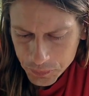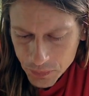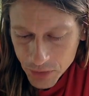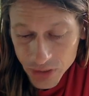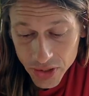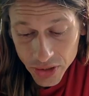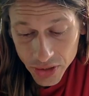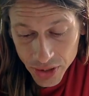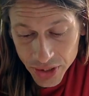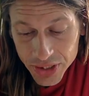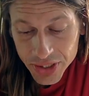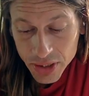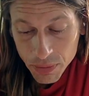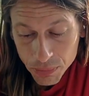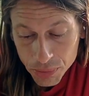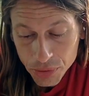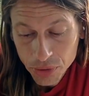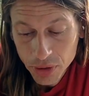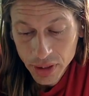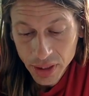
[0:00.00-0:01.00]
So there's some
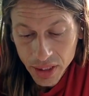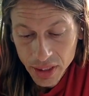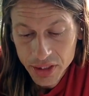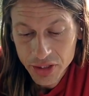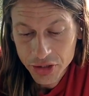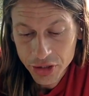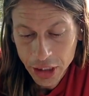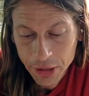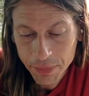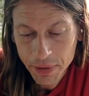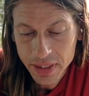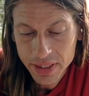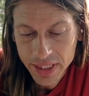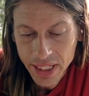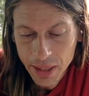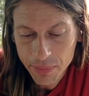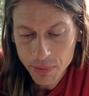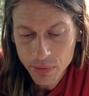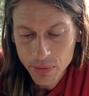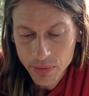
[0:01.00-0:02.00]
pretty extreme
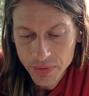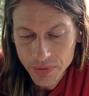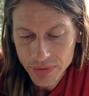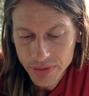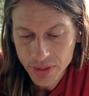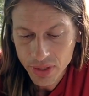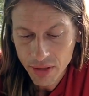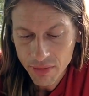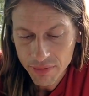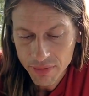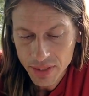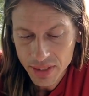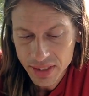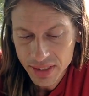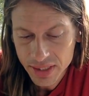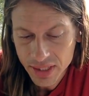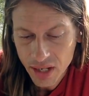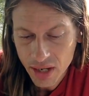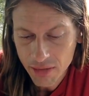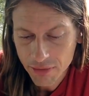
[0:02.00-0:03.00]
examples of this
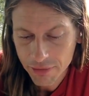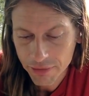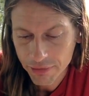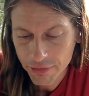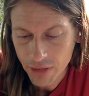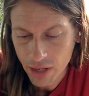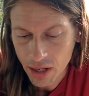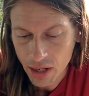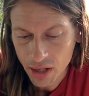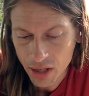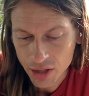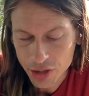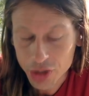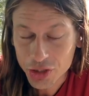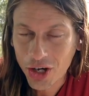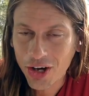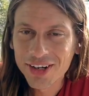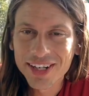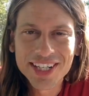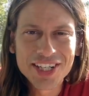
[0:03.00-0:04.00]
stuff.
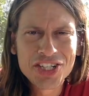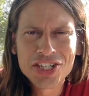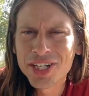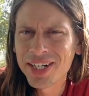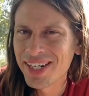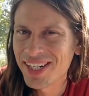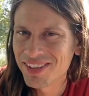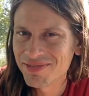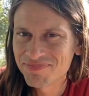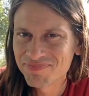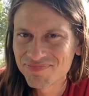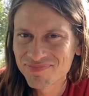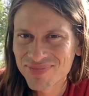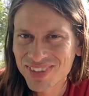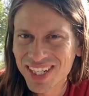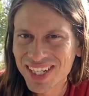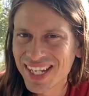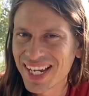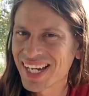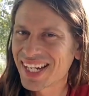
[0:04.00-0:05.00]
Charlie Sheen,
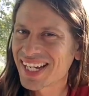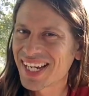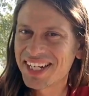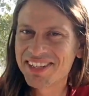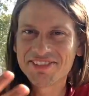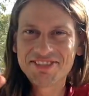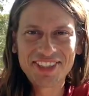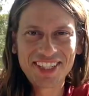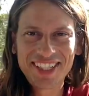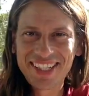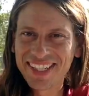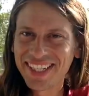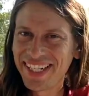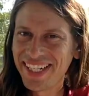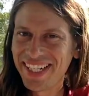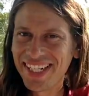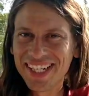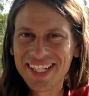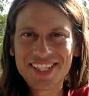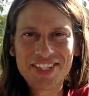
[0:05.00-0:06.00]
like a
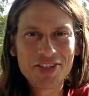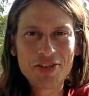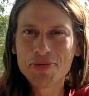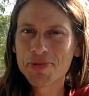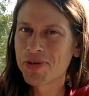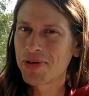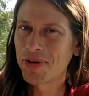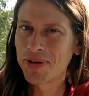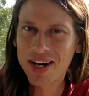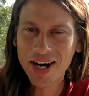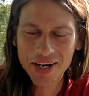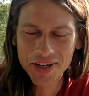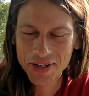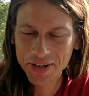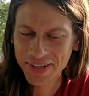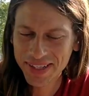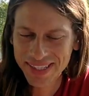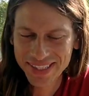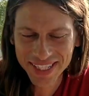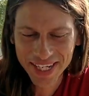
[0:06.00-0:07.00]
very Jupiter
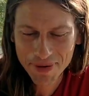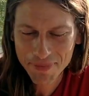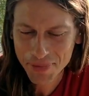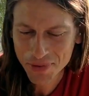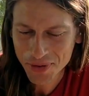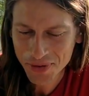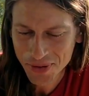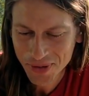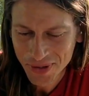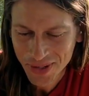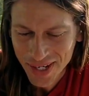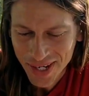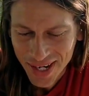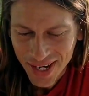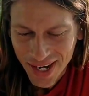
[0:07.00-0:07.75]
Rahu example.